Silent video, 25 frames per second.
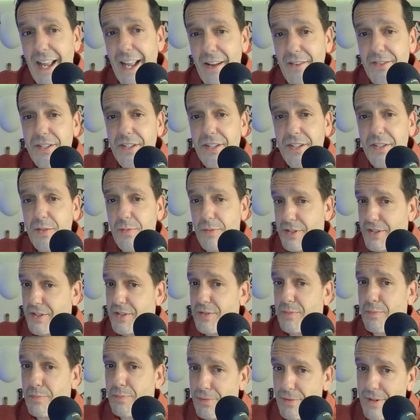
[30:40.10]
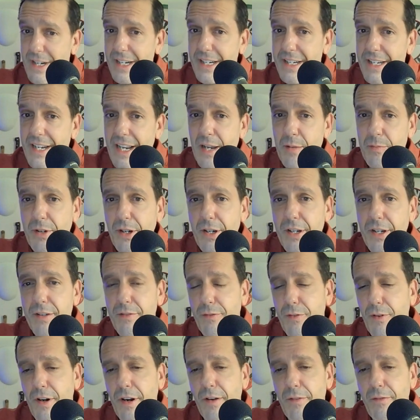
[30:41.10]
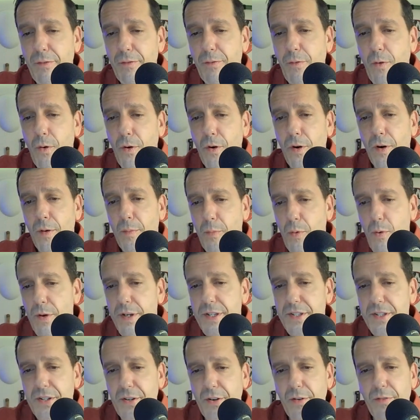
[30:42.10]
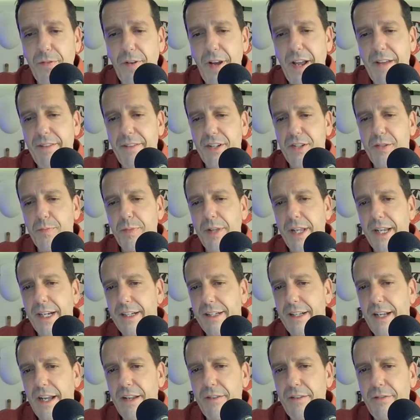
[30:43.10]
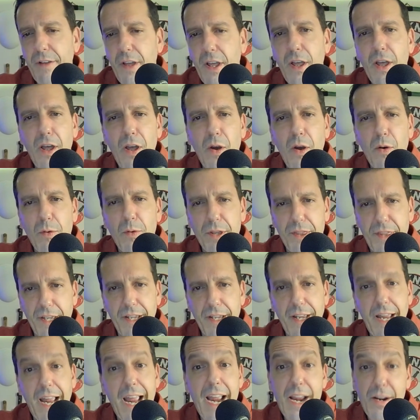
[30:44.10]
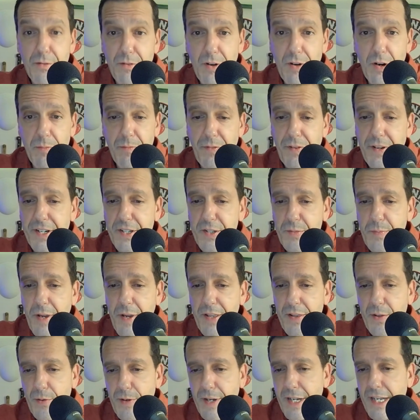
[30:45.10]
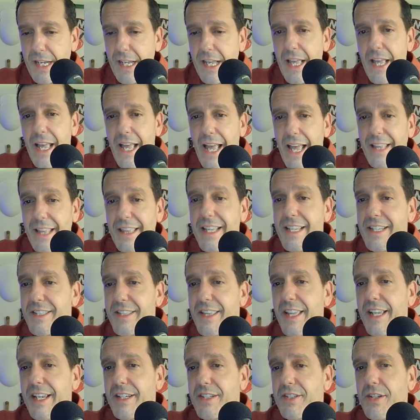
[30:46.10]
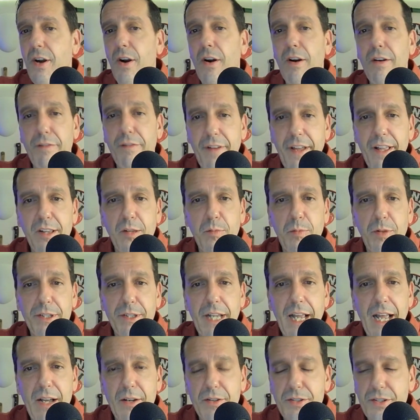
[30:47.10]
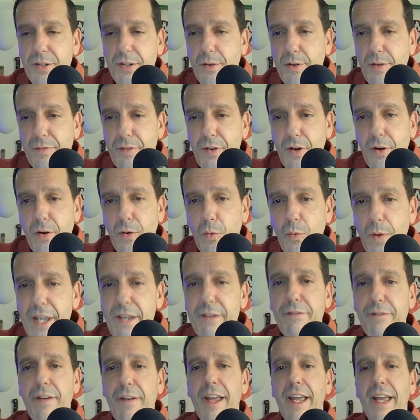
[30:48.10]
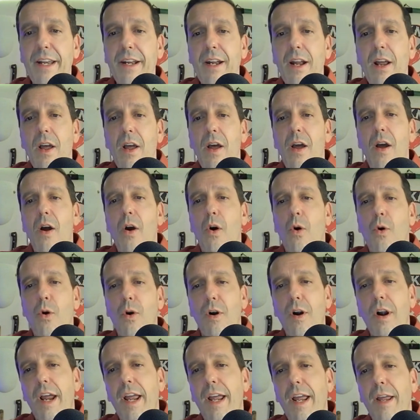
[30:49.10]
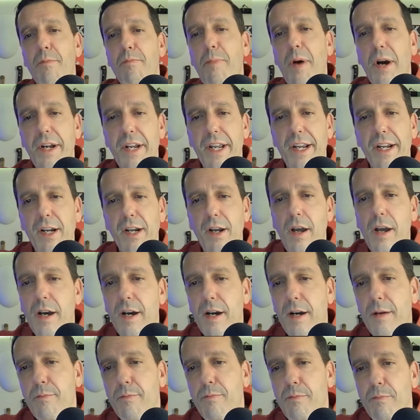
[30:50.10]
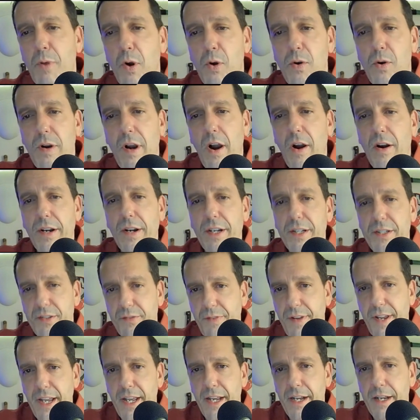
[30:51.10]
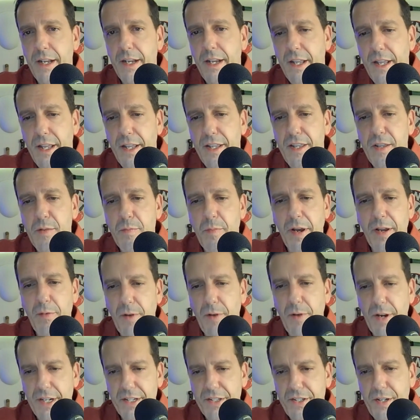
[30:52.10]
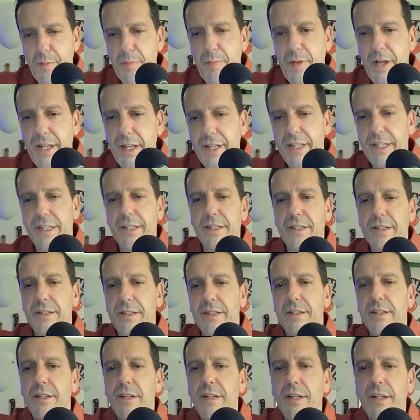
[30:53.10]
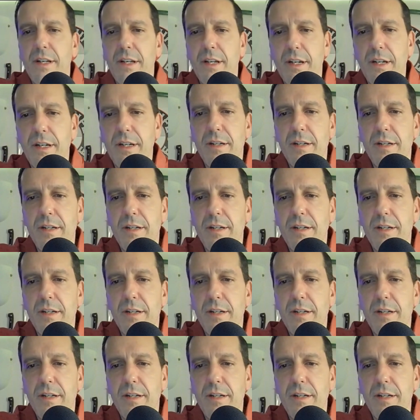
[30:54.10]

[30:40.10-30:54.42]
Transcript: uh, ounces, which is pretty damn good for a 4.05 inch bladed knife with a hand rub finish, by the way. And these things are available now. So if you're a Wii fan or a budding uh, Bogardus fan, you might want to jump on this uh,